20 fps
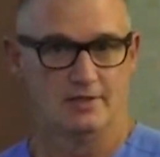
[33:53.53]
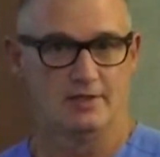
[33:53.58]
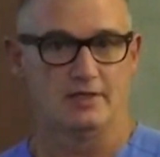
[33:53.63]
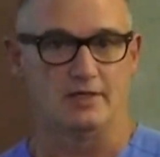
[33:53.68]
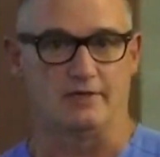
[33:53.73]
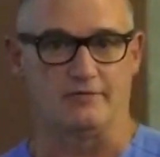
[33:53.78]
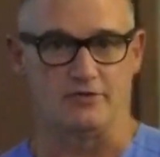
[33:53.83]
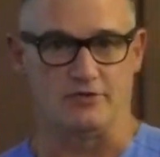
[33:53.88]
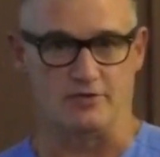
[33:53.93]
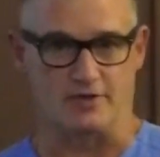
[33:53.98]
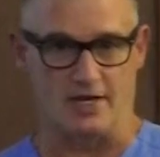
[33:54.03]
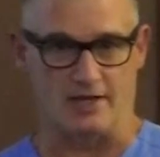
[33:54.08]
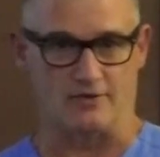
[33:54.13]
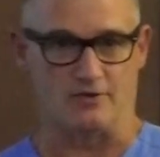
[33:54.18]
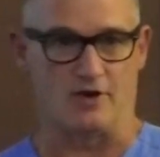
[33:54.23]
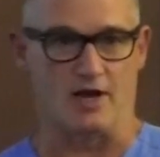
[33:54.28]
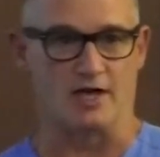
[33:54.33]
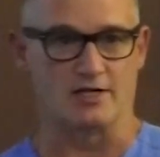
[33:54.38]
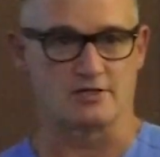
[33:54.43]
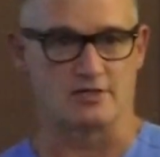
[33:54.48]
If you think
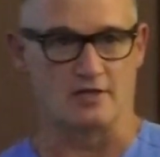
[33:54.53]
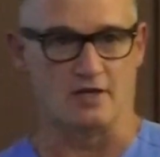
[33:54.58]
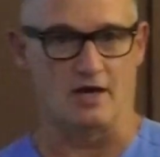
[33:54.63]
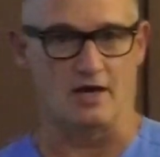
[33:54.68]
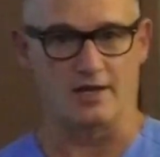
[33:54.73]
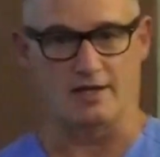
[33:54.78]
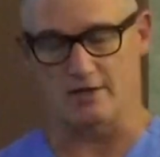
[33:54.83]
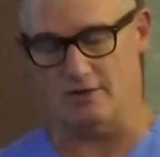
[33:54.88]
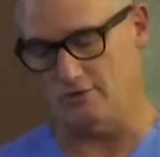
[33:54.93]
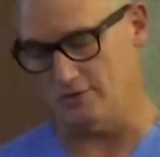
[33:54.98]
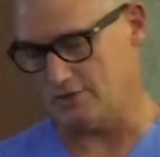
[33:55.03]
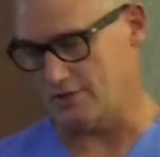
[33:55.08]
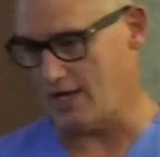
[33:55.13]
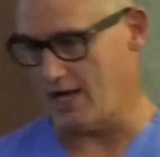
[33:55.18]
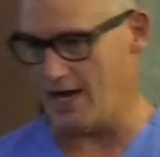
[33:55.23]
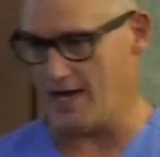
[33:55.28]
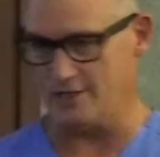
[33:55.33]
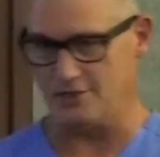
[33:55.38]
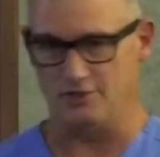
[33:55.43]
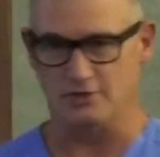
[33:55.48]
they're acidotic, go as
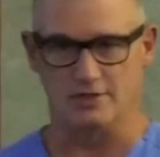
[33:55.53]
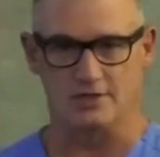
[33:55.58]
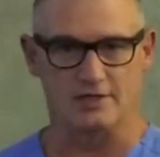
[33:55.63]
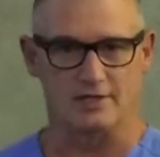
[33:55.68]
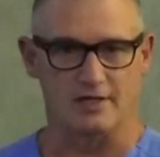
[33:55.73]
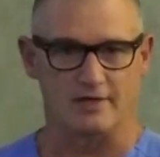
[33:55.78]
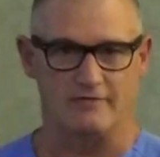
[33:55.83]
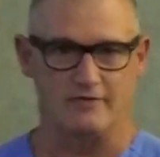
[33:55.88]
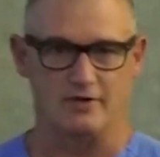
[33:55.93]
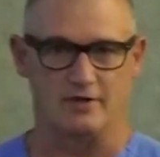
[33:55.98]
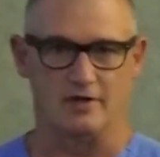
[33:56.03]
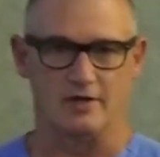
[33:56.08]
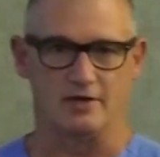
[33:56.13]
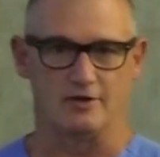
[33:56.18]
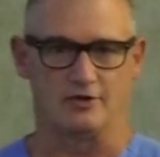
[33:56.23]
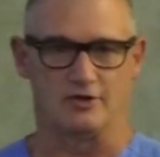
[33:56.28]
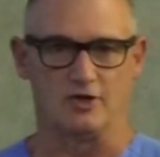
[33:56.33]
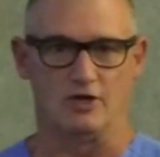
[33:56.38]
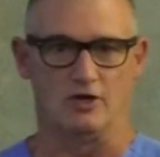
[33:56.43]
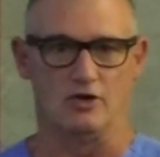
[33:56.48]
high as you can get that ventilator
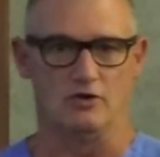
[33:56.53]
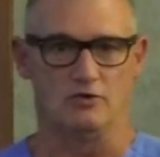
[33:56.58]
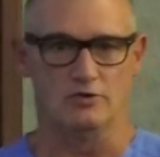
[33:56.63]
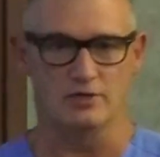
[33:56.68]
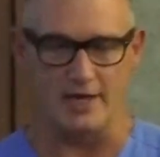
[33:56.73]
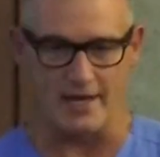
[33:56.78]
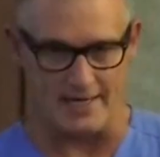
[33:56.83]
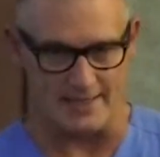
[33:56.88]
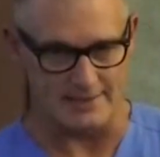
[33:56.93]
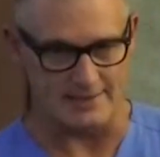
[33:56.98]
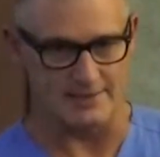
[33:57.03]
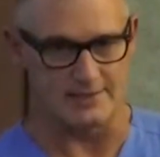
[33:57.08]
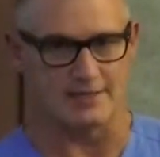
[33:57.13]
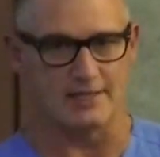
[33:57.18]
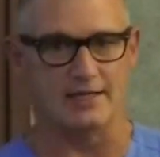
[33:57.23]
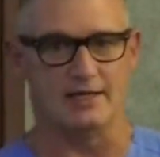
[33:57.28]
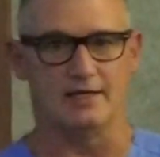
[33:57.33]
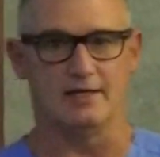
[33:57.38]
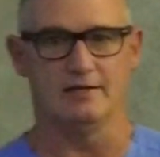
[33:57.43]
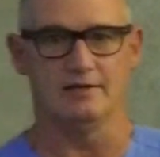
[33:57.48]
to go, 8 to
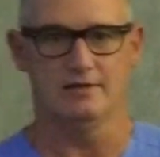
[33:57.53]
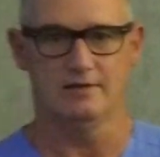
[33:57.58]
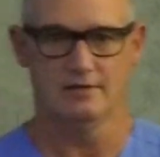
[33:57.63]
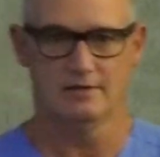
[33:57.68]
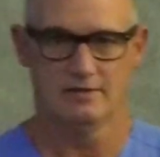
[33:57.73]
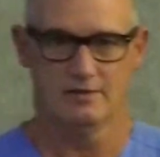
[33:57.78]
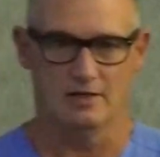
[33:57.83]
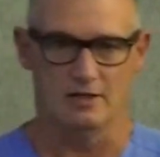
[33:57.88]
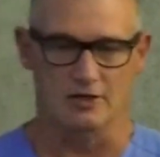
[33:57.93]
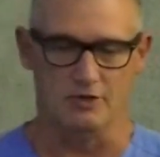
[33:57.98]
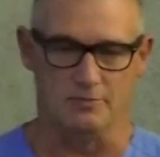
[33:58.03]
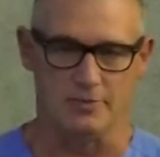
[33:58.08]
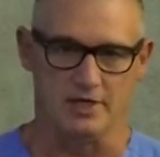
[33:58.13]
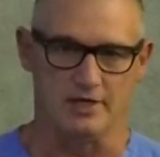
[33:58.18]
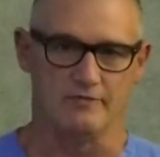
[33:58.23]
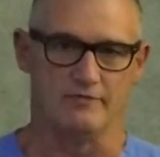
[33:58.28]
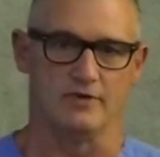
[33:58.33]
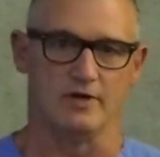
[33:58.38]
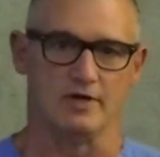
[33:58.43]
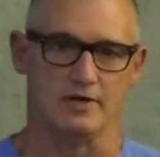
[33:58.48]
10 on the
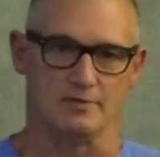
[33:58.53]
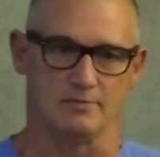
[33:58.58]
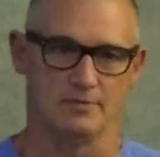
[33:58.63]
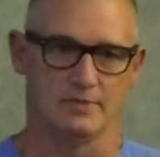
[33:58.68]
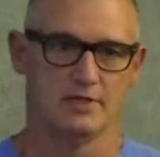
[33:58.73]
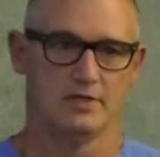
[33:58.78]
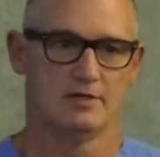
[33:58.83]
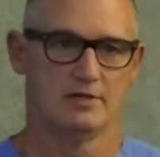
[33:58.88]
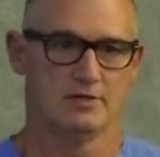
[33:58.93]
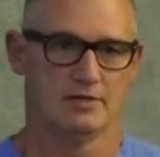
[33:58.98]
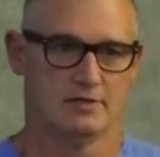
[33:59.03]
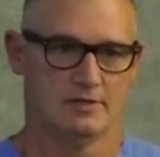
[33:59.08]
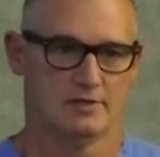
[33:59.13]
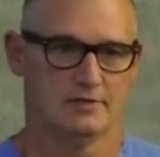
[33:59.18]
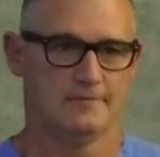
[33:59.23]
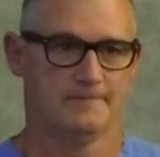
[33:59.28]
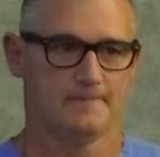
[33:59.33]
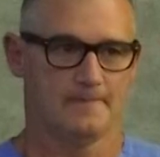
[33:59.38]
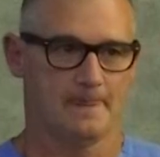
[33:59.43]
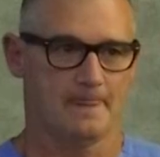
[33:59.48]
minute volume.
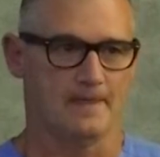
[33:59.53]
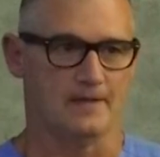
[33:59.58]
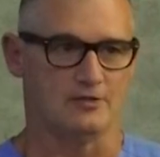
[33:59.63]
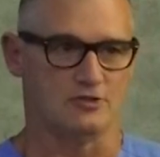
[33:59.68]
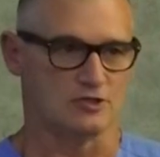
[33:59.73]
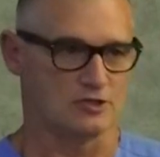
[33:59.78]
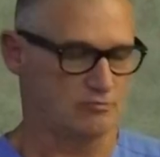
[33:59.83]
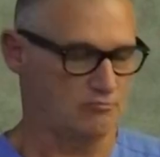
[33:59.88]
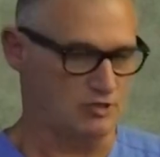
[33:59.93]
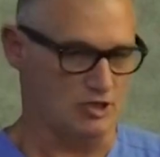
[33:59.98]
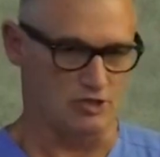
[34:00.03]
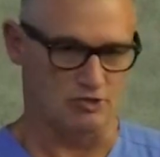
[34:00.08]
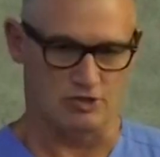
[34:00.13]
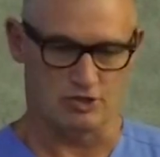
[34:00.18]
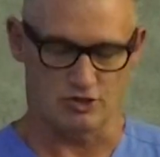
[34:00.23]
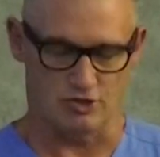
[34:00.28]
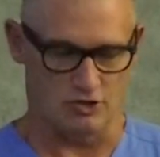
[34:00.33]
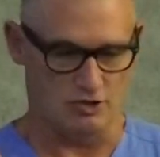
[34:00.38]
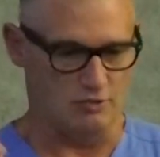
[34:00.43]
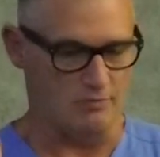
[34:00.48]
And you can
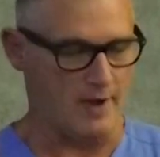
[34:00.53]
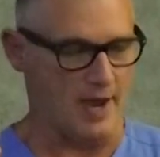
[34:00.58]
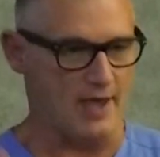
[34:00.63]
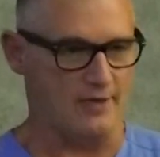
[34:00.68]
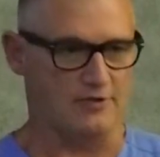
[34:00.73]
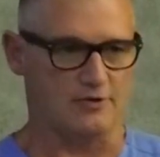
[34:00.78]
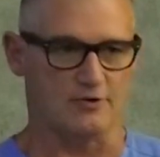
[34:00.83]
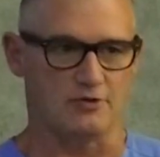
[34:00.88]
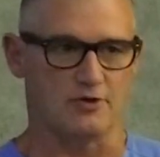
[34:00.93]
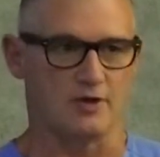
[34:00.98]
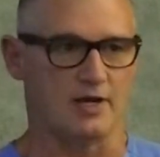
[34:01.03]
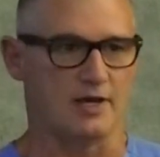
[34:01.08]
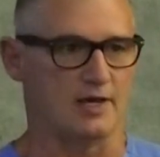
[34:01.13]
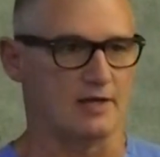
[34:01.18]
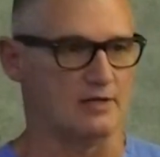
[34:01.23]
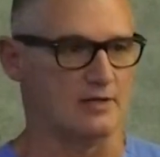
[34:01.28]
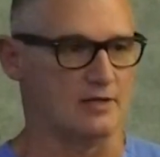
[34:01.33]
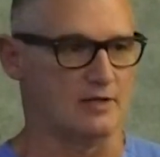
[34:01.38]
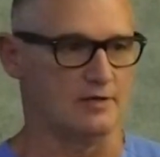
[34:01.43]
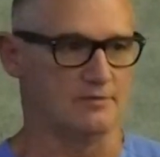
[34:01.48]
just do the math in your
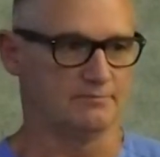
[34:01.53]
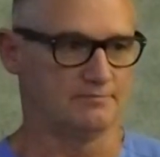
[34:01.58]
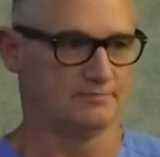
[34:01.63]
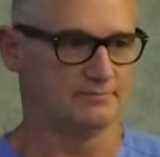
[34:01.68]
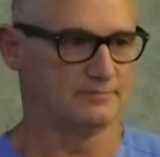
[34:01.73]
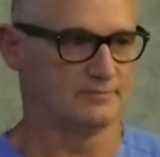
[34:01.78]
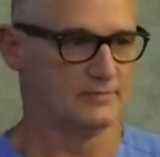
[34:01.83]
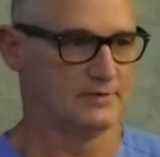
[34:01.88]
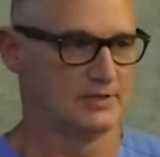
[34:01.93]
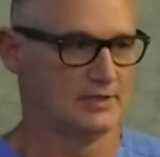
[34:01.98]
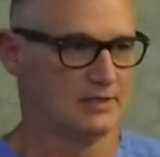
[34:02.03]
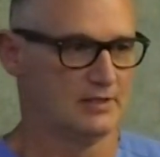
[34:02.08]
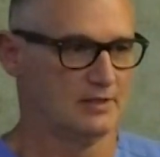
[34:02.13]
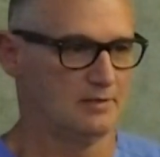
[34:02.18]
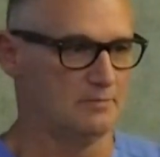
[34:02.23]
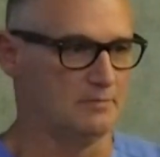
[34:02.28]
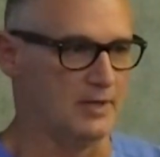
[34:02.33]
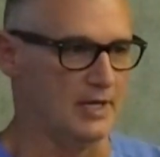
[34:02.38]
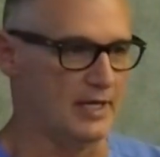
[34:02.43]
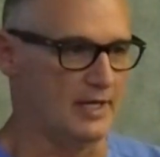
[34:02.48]
head,
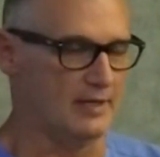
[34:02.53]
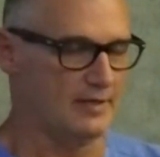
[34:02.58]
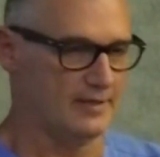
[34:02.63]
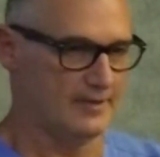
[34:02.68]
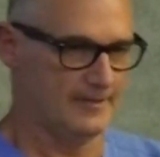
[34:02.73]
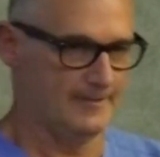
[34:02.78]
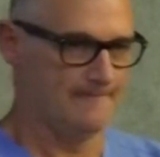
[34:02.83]
But